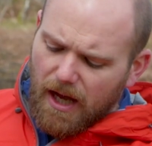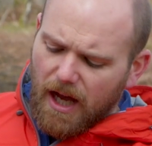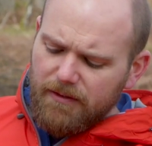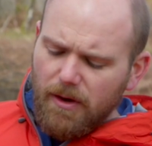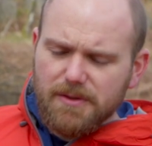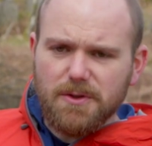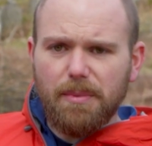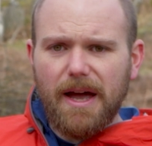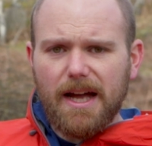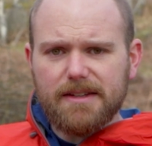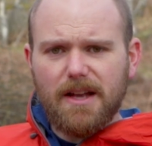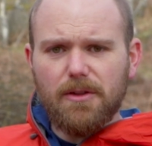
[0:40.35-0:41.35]
I've also
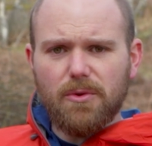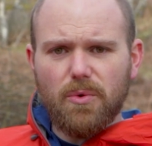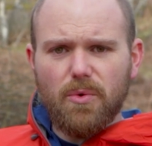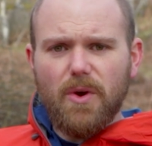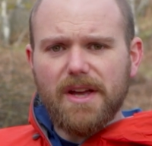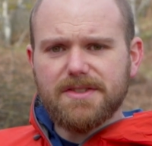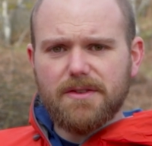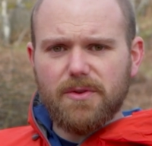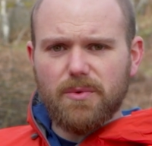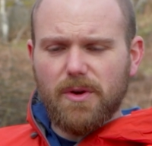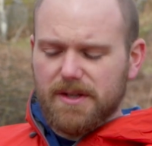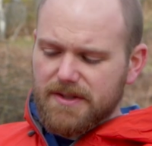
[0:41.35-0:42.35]
packed out the rest of
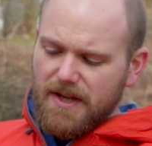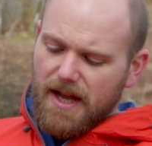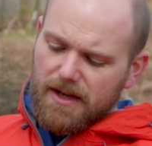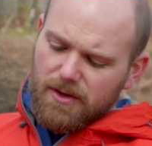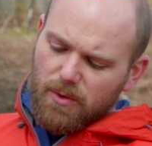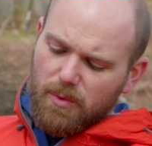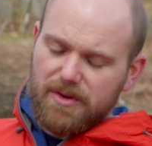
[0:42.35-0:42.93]
the rucksack